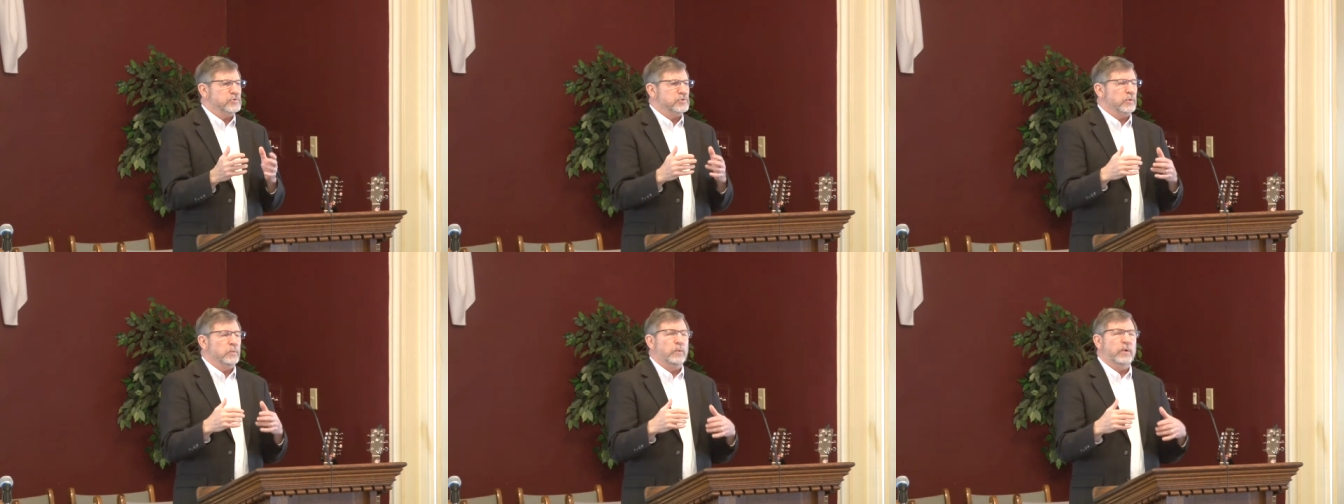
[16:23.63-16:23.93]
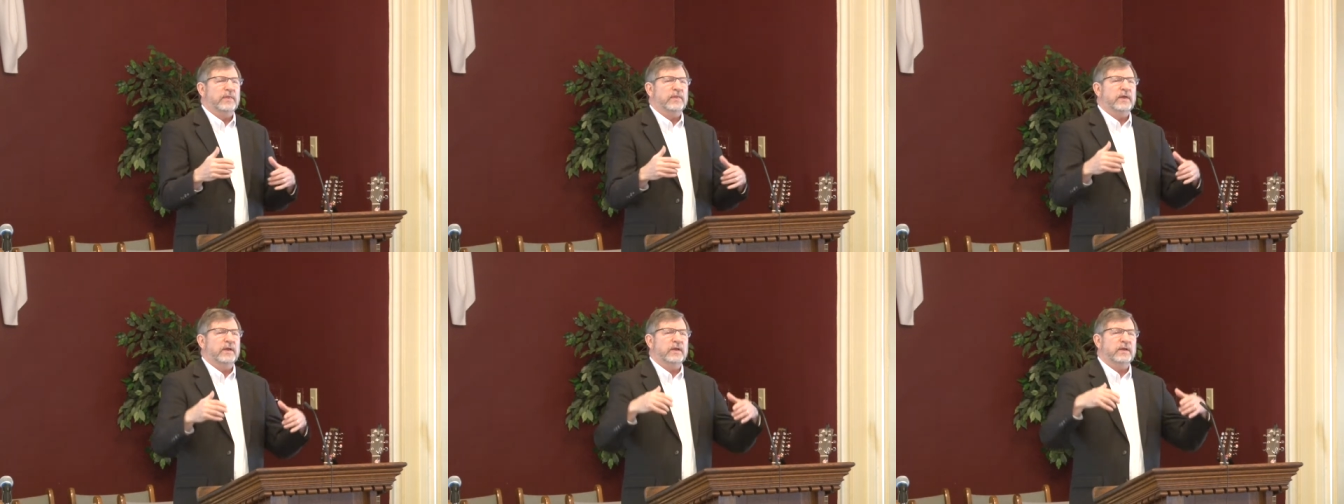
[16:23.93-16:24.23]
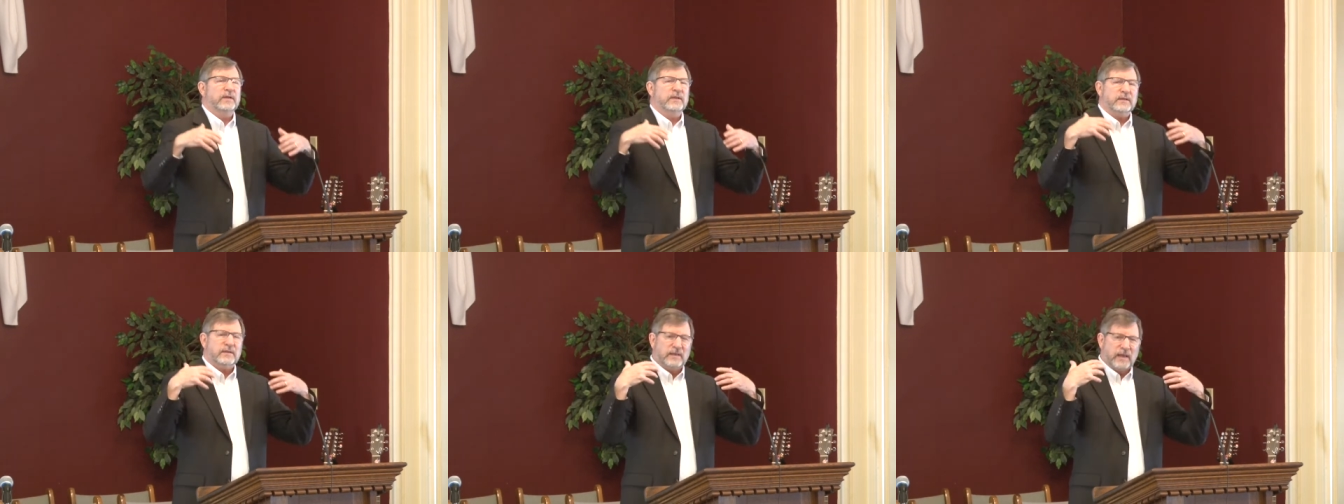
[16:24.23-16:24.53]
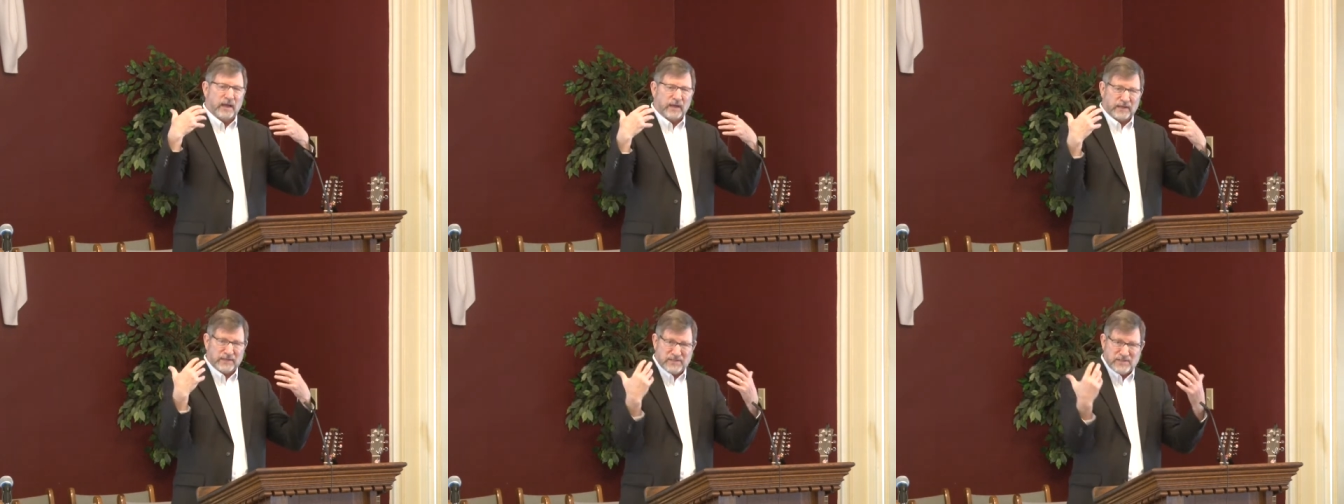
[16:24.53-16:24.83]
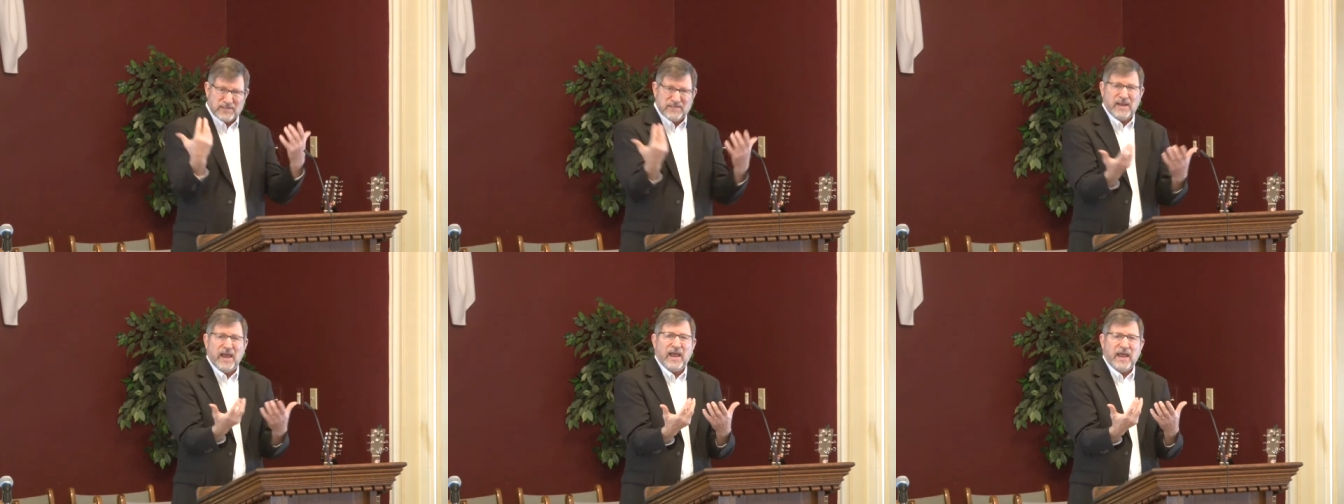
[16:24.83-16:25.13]
So when they got
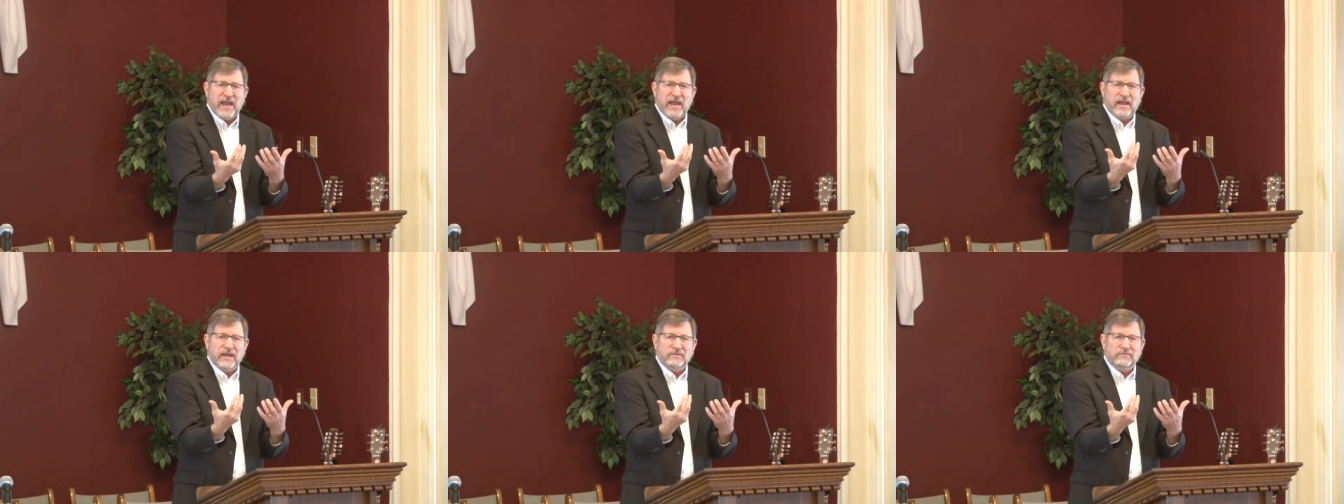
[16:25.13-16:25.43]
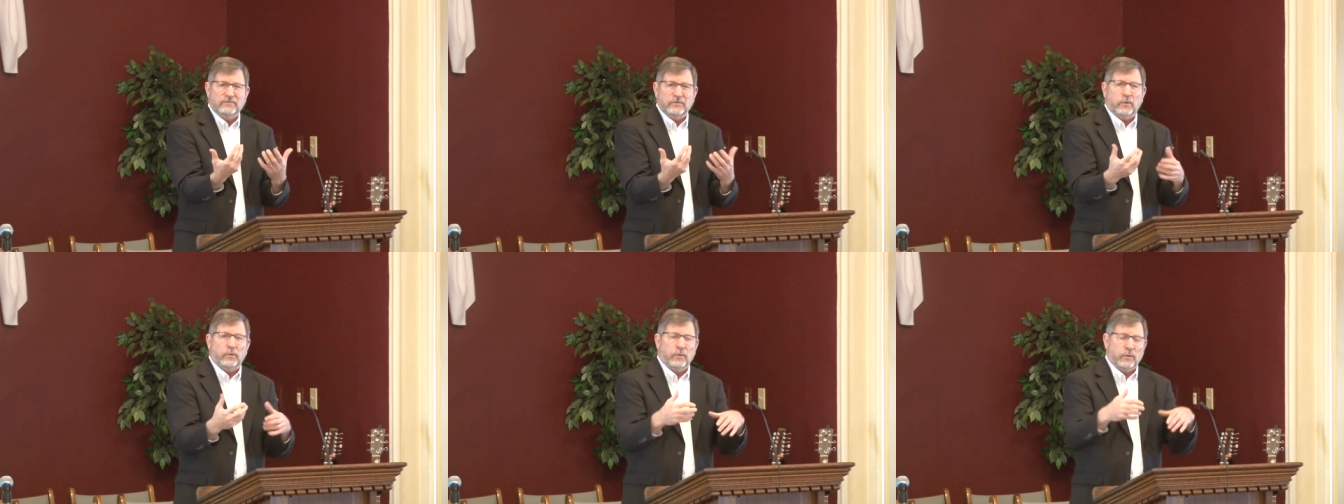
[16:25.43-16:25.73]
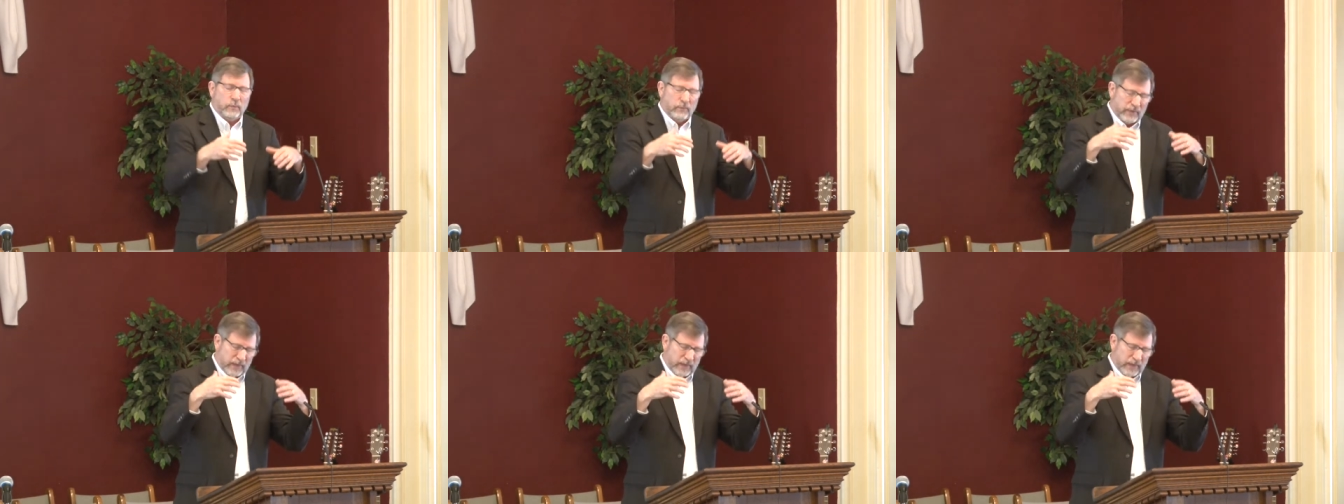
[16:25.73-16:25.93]
saved or